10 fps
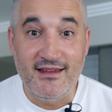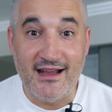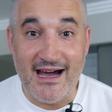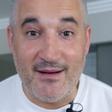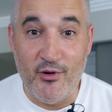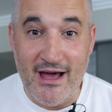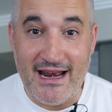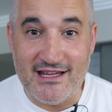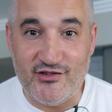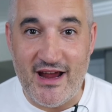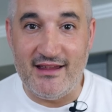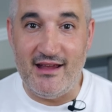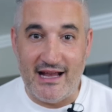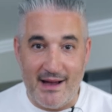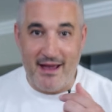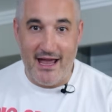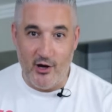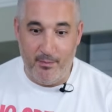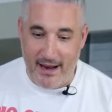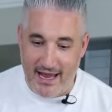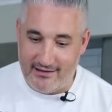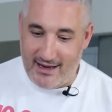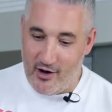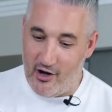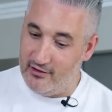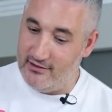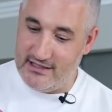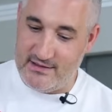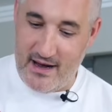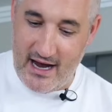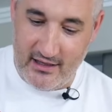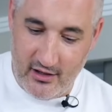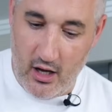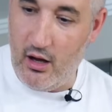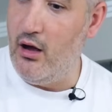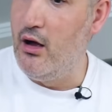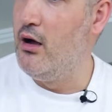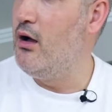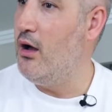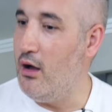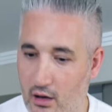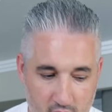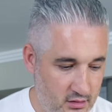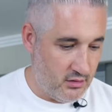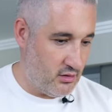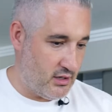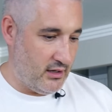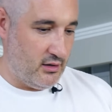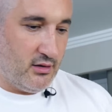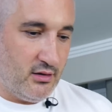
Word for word: The carbonara is ready. Come and get your plate. Come on, this is mine. Okay.